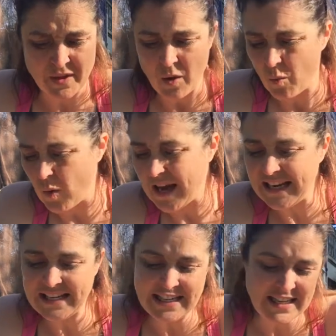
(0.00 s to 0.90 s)

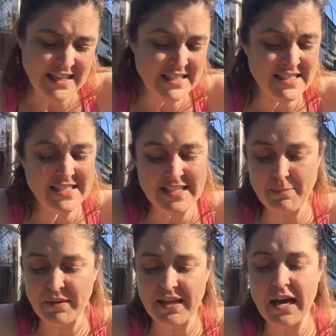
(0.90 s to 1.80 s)
winding
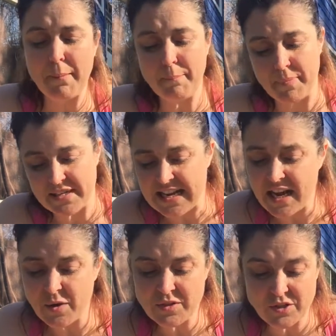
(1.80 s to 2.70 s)
steeply up and
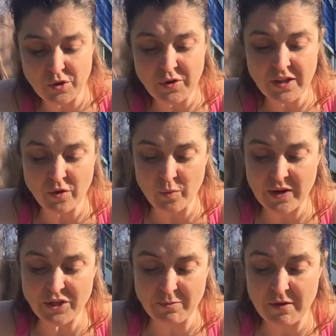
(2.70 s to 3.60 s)
down, skirting the
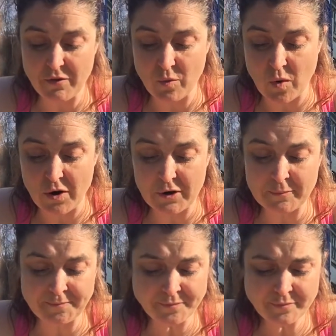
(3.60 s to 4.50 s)
ridge above the water.
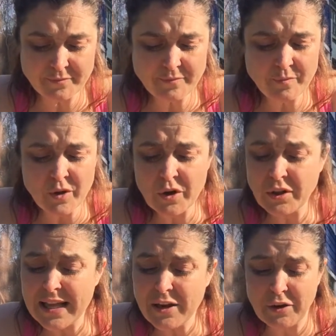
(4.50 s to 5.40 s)
Her
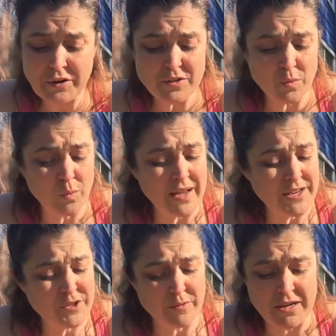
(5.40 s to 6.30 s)
leg hurts way
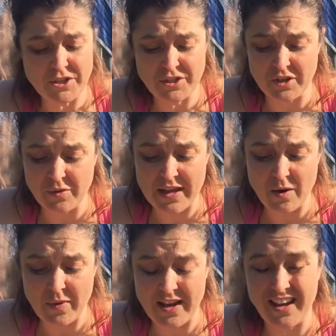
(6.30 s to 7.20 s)
too much to go
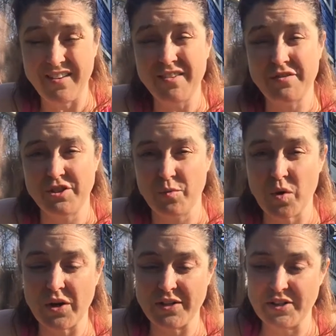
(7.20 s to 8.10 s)
that way, even if she
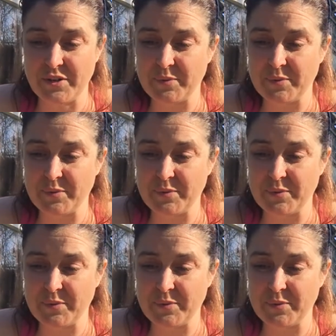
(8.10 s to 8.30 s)
wanted to.